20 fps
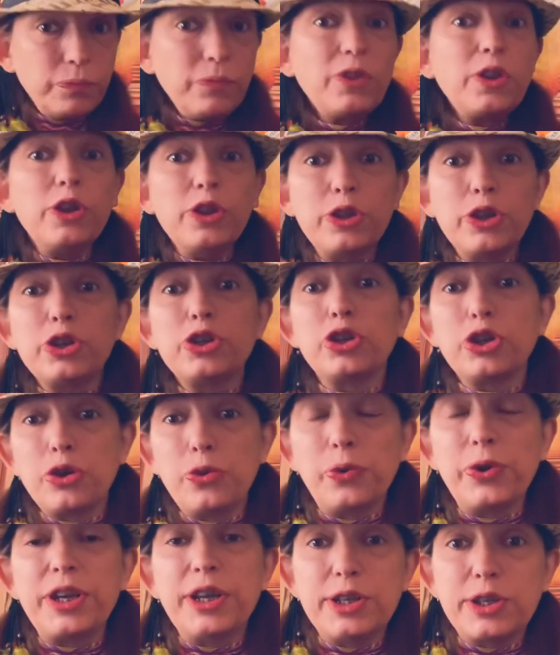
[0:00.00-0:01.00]
The
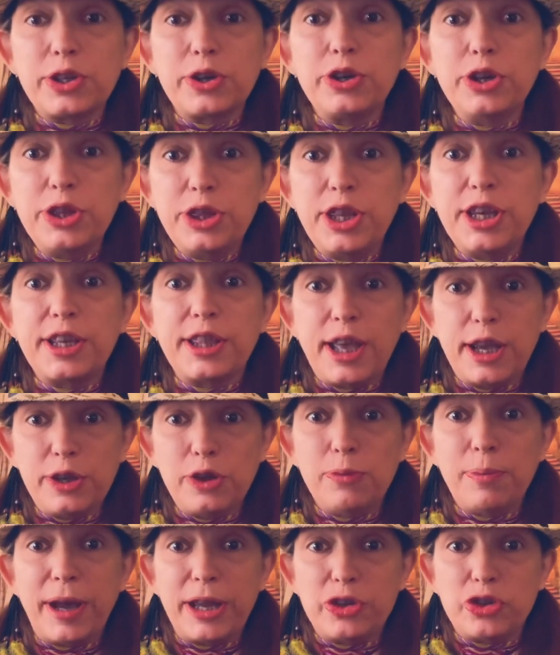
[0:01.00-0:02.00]
degree is a good thing that
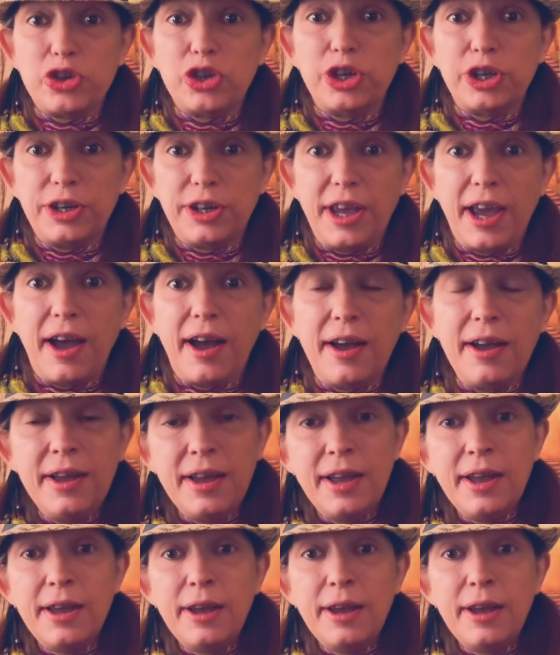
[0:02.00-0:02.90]
you mentioned, yeah?